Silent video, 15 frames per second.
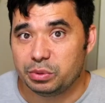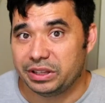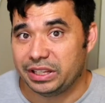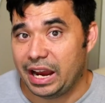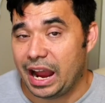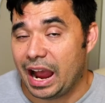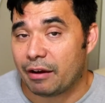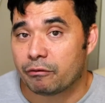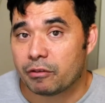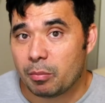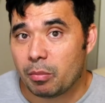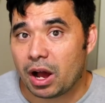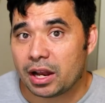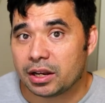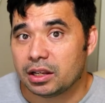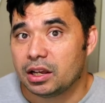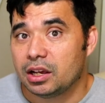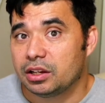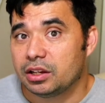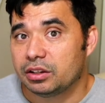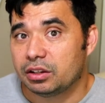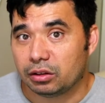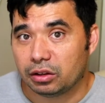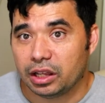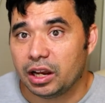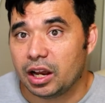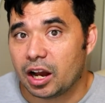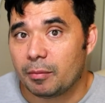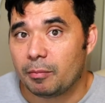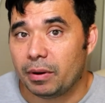with the AvreBot to link
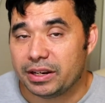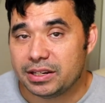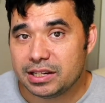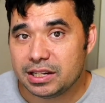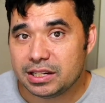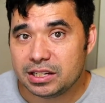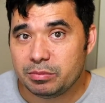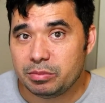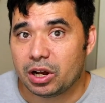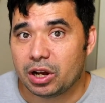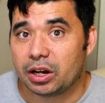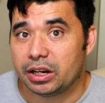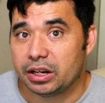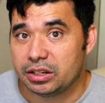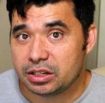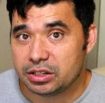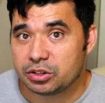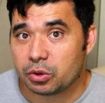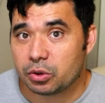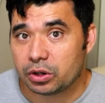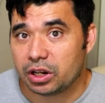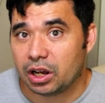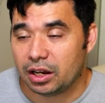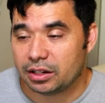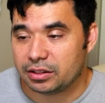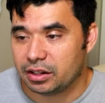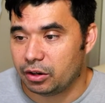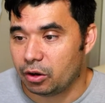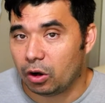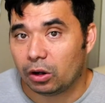up my D&D Beyond and Discord
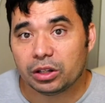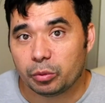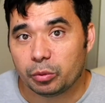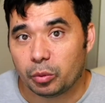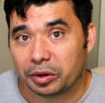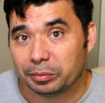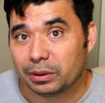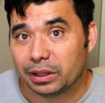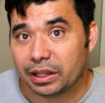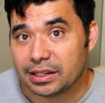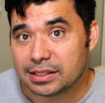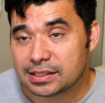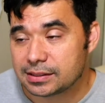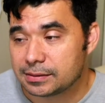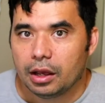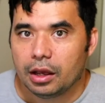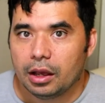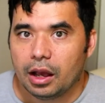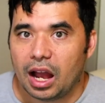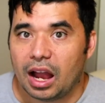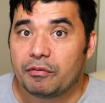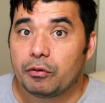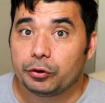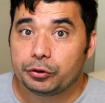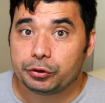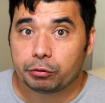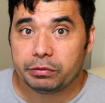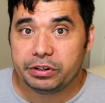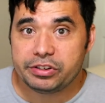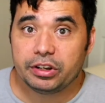content all in one place. I've also
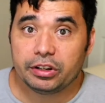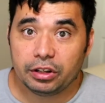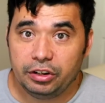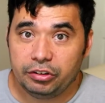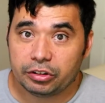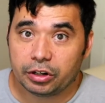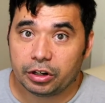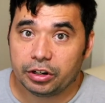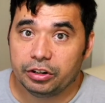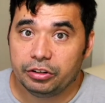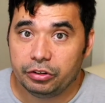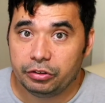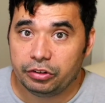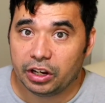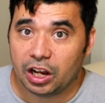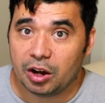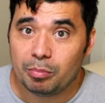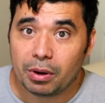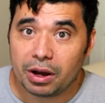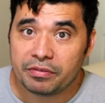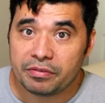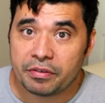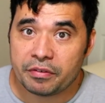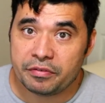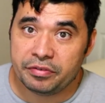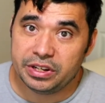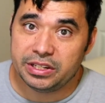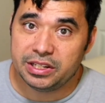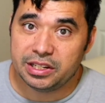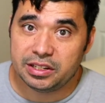recently started using Above
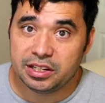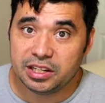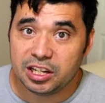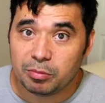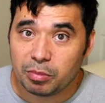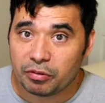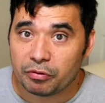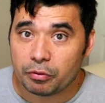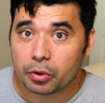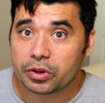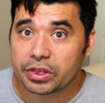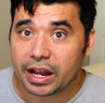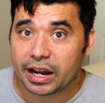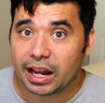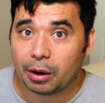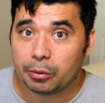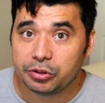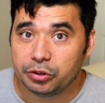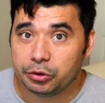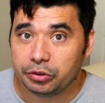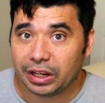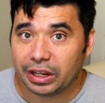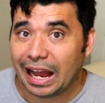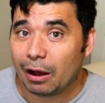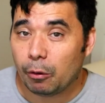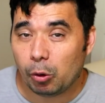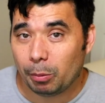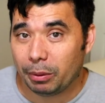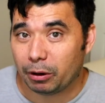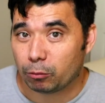VTT. Before that, I was using
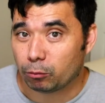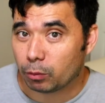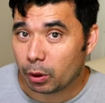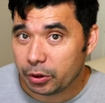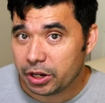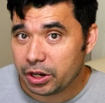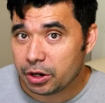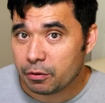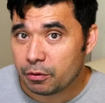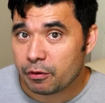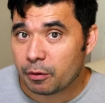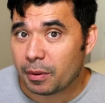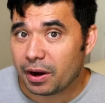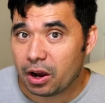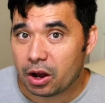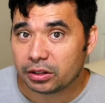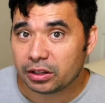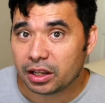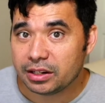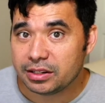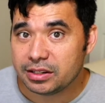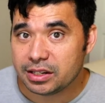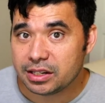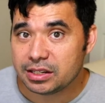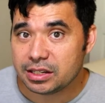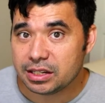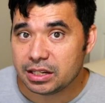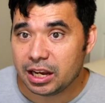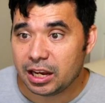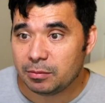Owlbear Rodeo for my online
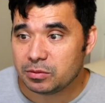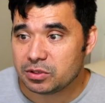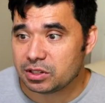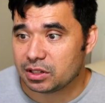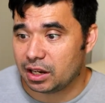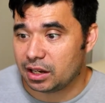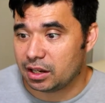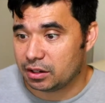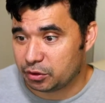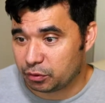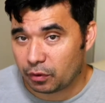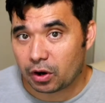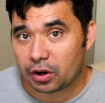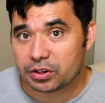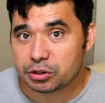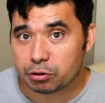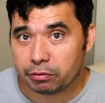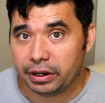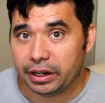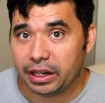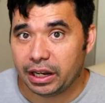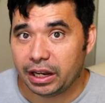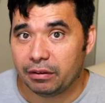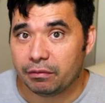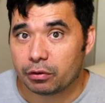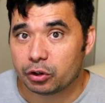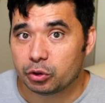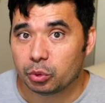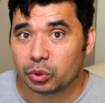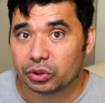D&D games, as far as creating a
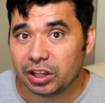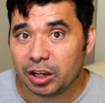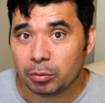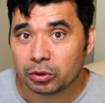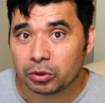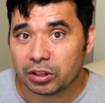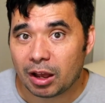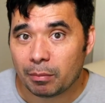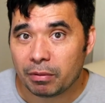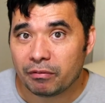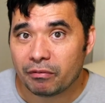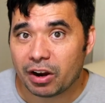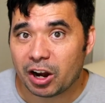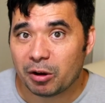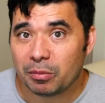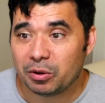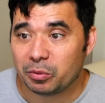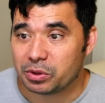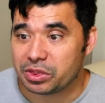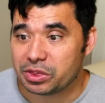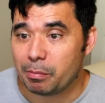virtual tabletop environment with a